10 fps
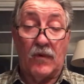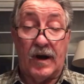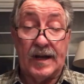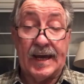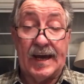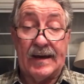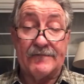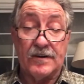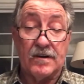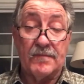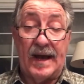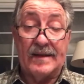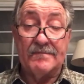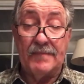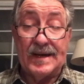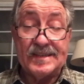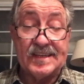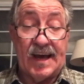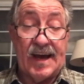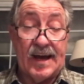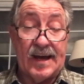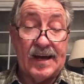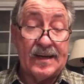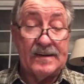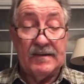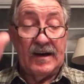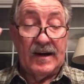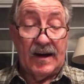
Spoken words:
whatever men may say.